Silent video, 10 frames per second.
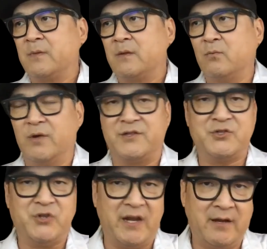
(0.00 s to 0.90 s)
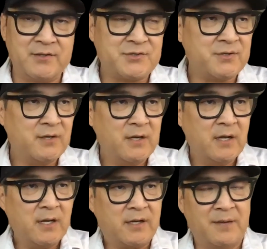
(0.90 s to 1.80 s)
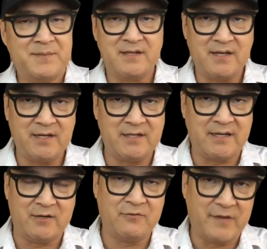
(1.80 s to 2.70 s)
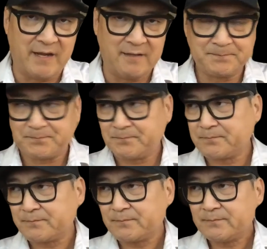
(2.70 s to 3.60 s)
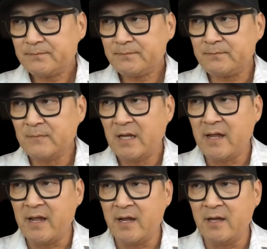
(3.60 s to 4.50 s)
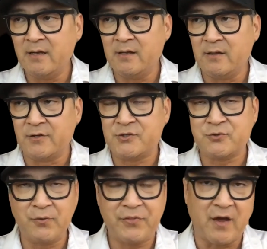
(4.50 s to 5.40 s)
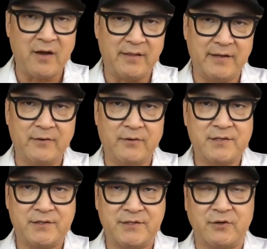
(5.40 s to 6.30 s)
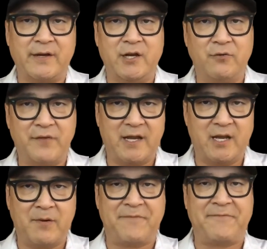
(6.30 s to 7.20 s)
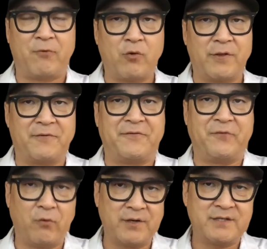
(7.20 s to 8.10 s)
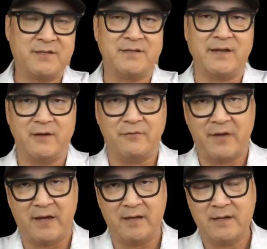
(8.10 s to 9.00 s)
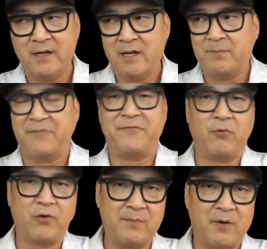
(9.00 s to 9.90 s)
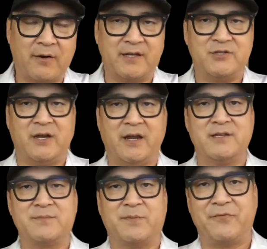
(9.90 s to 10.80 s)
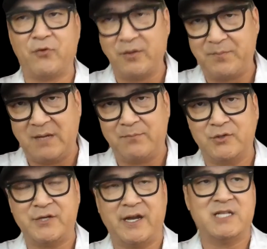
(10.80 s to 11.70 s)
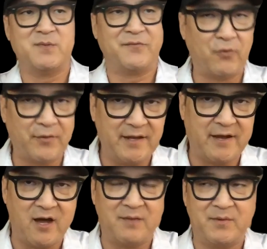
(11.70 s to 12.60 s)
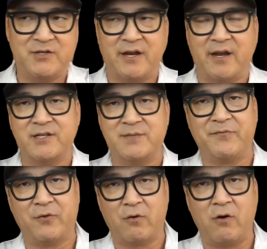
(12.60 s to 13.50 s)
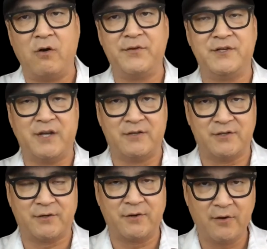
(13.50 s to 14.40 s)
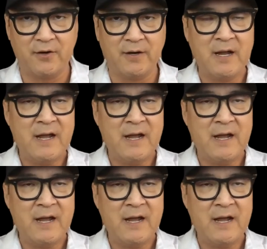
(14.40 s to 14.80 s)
With change comes the need to innovate. And the true thought leaders start innovating before they're forced to innovate, before the market changes, before the people change, before the economy changes, before all these changes occur,